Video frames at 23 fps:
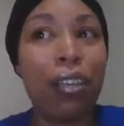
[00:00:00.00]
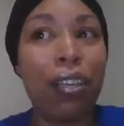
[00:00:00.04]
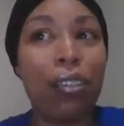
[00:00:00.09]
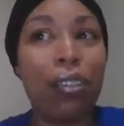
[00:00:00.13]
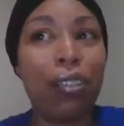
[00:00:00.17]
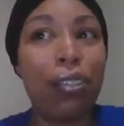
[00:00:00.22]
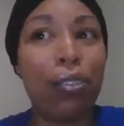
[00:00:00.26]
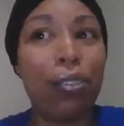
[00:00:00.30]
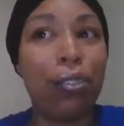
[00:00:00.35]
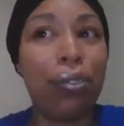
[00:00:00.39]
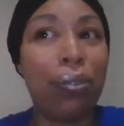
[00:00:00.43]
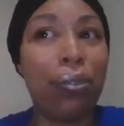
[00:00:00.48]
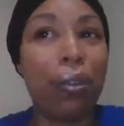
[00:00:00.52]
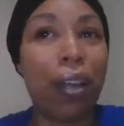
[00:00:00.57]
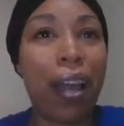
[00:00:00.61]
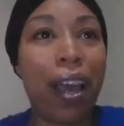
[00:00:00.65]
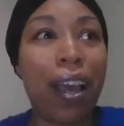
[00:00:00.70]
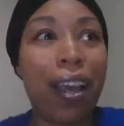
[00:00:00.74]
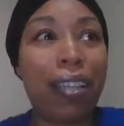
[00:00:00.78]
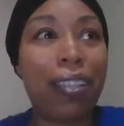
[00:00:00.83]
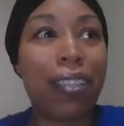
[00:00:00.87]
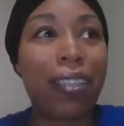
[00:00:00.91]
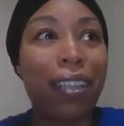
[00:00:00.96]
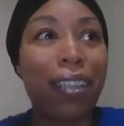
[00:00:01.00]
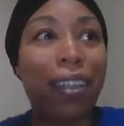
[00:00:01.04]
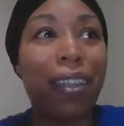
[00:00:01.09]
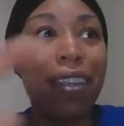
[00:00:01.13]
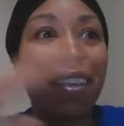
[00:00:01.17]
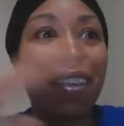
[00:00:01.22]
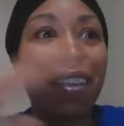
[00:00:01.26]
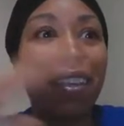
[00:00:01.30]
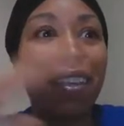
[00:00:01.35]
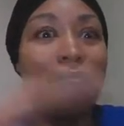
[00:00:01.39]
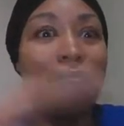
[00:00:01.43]
you're actually
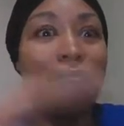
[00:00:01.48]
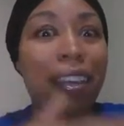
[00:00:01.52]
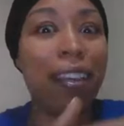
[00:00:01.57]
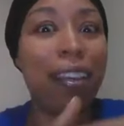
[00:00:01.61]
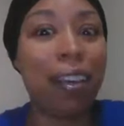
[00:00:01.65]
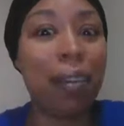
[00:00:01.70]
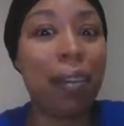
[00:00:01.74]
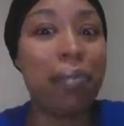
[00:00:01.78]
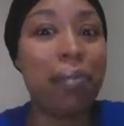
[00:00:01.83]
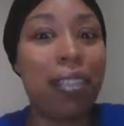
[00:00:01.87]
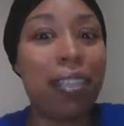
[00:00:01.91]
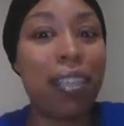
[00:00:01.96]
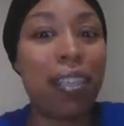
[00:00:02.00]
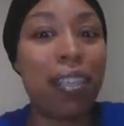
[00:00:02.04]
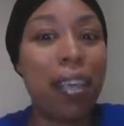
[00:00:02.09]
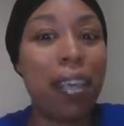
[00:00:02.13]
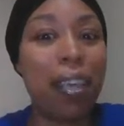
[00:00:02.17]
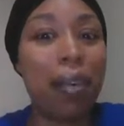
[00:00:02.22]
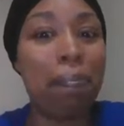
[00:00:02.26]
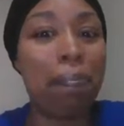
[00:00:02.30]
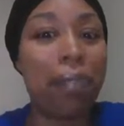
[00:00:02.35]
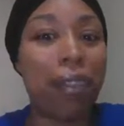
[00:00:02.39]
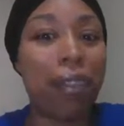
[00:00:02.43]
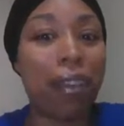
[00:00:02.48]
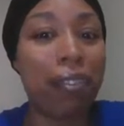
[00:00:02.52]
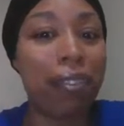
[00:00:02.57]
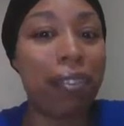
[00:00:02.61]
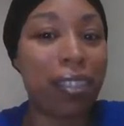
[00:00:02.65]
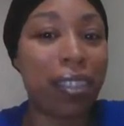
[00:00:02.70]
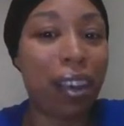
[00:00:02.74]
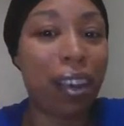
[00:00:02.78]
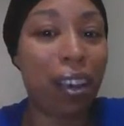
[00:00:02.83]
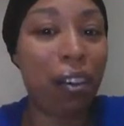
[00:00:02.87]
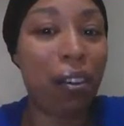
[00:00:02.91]
getting them to keep
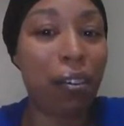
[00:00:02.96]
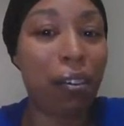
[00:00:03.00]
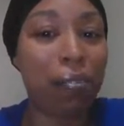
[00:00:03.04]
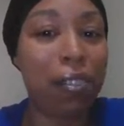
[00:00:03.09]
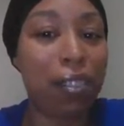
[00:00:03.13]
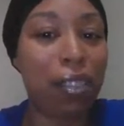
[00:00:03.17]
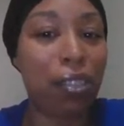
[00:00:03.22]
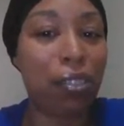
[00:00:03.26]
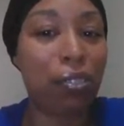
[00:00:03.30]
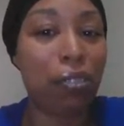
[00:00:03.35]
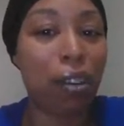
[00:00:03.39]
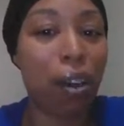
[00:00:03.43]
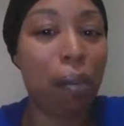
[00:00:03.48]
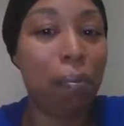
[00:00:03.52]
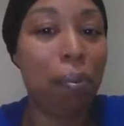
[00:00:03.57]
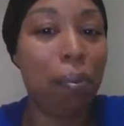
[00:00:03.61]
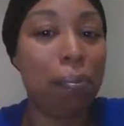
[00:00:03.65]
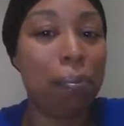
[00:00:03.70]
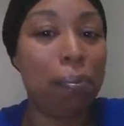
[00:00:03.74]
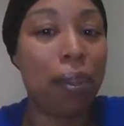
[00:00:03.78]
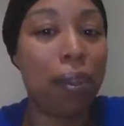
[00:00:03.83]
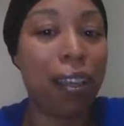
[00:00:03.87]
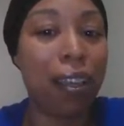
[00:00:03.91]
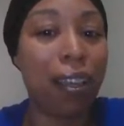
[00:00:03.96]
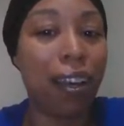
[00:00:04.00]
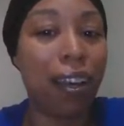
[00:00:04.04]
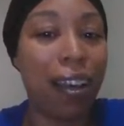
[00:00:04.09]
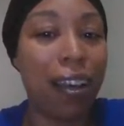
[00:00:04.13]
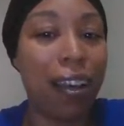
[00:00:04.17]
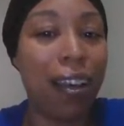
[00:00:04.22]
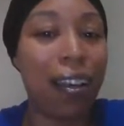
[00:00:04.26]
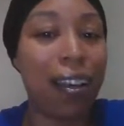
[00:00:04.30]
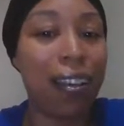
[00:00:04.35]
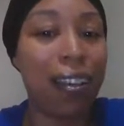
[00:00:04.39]
themselves in trouble,
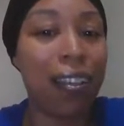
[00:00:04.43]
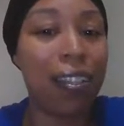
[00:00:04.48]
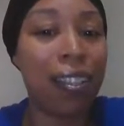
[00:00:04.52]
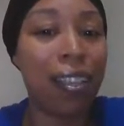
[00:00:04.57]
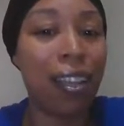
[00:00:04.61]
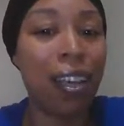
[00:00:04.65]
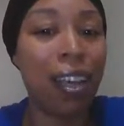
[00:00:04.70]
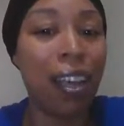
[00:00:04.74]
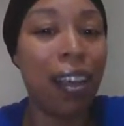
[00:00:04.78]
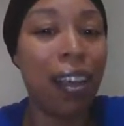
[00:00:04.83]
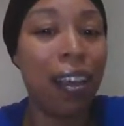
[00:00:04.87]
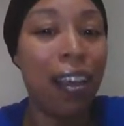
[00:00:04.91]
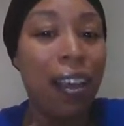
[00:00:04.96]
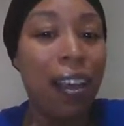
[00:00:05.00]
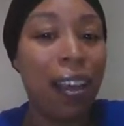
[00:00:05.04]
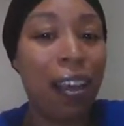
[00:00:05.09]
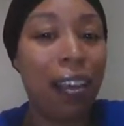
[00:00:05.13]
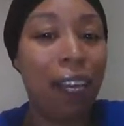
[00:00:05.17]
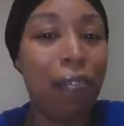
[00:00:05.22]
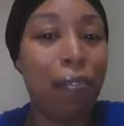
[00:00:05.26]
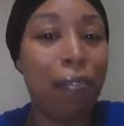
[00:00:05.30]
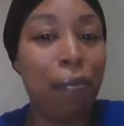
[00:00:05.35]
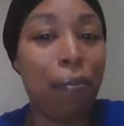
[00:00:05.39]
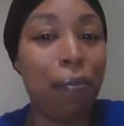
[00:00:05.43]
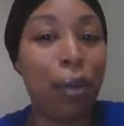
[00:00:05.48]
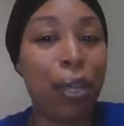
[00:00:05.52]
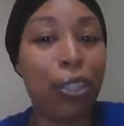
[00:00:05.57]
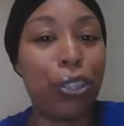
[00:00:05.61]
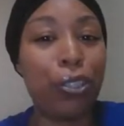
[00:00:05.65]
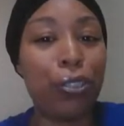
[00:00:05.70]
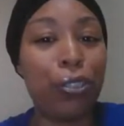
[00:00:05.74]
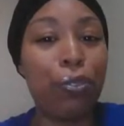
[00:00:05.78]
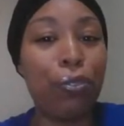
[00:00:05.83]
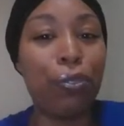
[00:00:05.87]
because if
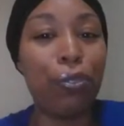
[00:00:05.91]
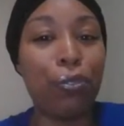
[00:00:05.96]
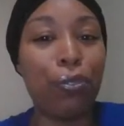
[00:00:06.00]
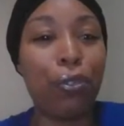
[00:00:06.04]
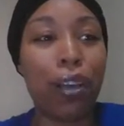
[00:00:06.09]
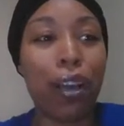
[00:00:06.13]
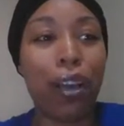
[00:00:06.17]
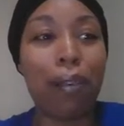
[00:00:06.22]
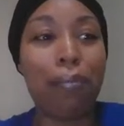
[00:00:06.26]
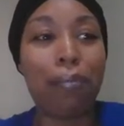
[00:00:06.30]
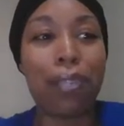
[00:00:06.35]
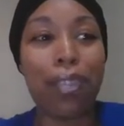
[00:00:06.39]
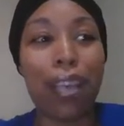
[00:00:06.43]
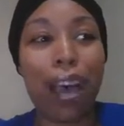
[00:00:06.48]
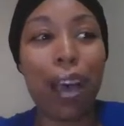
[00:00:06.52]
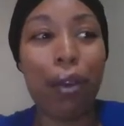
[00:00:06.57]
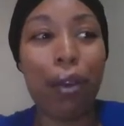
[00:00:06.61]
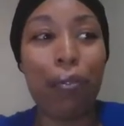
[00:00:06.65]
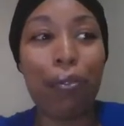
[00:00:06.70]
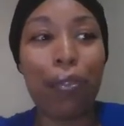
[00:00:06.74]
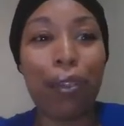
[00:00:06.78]
what you do comes out,